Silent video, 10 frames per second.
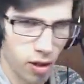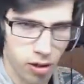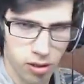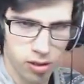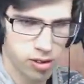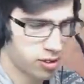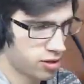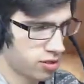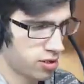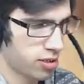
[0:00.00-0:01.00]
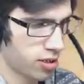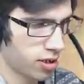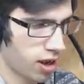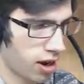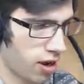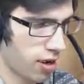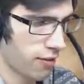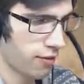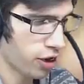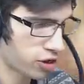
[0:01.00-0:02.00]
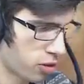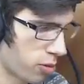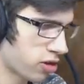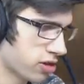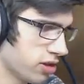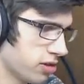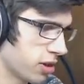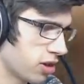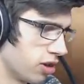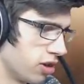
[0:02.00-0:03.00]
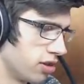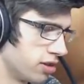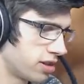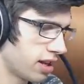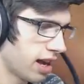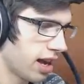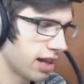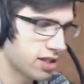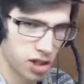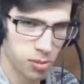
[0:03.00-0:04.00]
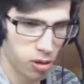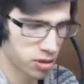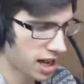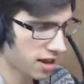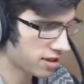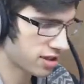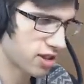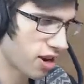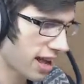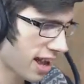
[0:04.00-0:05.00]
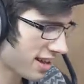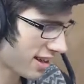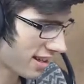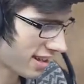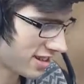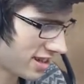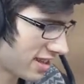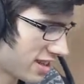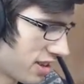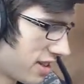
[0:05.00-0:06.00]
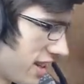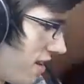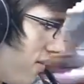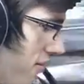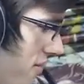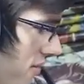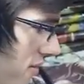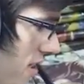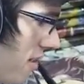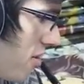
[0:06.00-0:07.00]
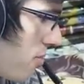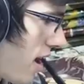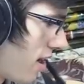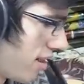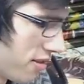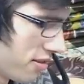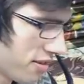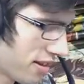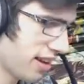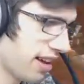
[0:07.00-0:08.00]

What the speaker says: those first two boxes, because it's a small set. This is 98 cards. It's going to get very repetitive